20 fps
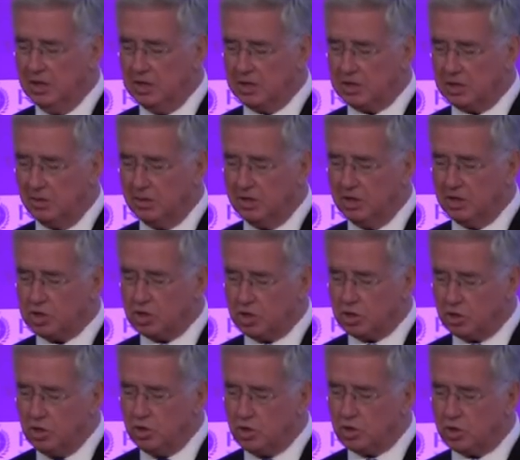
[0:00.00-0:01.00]
So it is
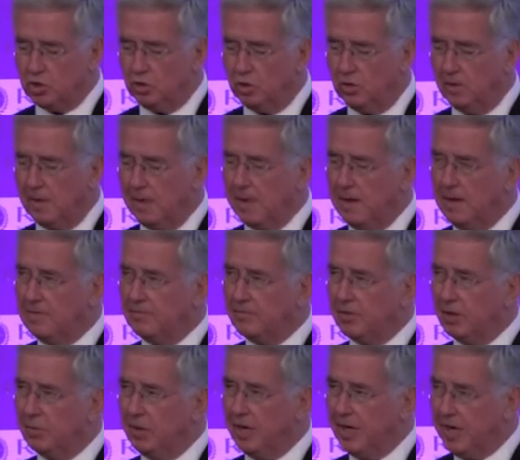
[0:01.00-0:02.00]
crucial
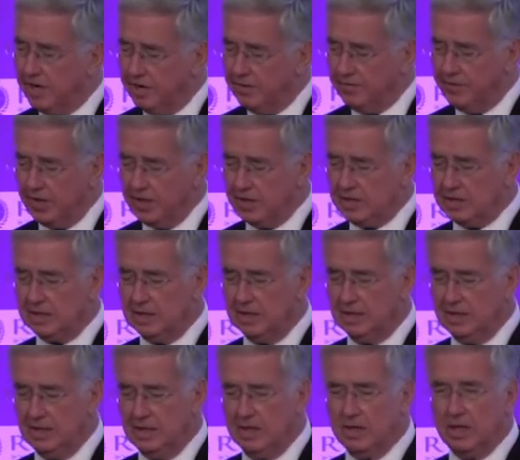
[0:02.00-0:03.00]
that we innovate
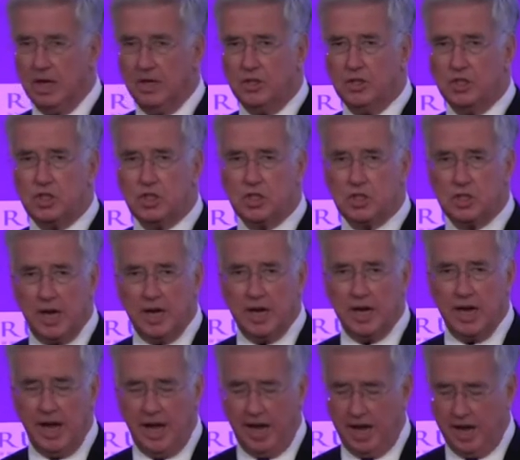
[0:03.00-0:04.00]
and stay
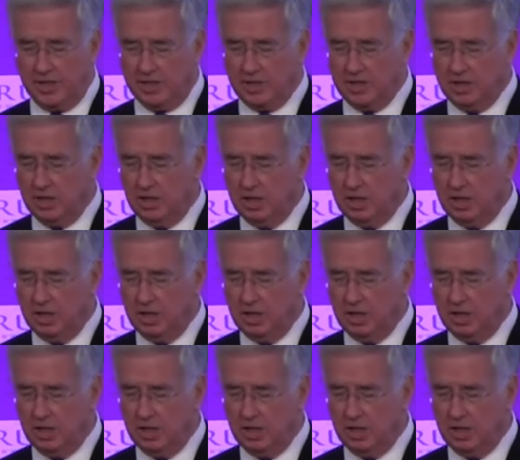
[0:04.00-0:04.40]
ahead